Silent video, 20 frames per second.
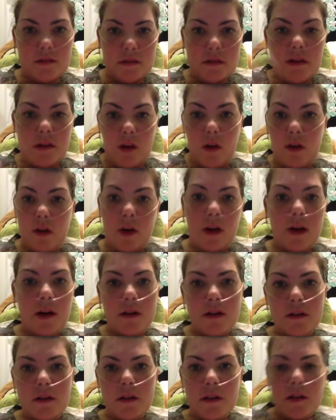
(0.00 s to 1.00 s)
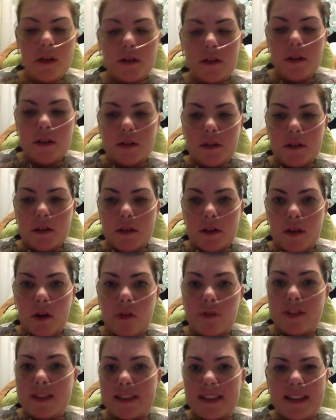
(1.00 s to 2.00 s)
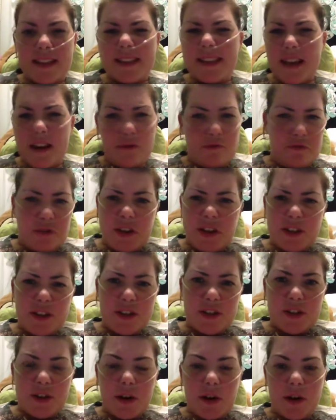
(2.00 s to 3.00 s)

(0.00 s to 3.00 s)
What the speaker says: longer. Obviously that's average,